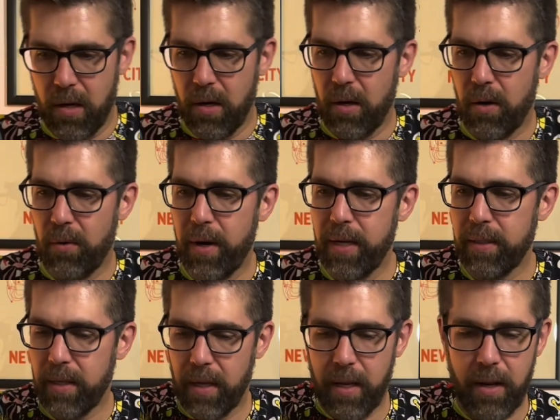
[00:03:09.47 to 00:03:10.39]
All right,
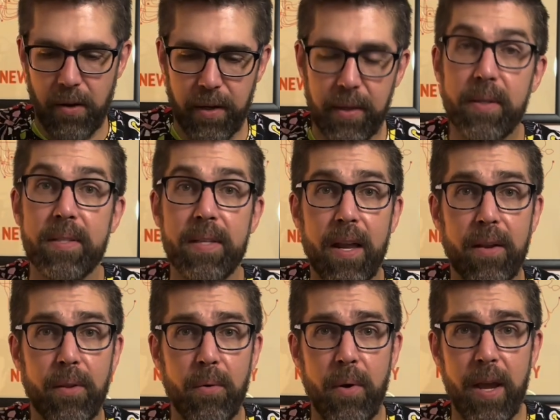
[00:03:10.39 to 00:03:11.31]
and I'll get these out of
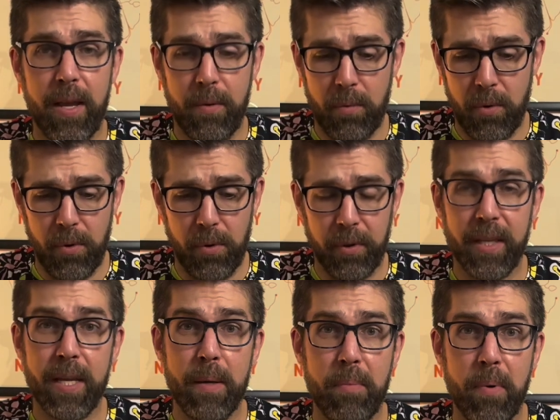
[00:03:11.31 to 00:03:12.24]
the way and we'll
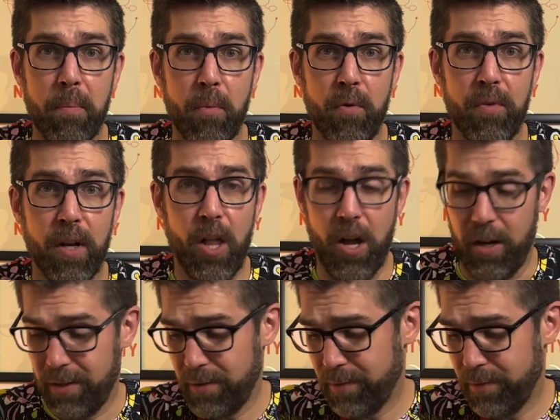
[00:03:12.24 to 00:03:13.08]
keep moving along.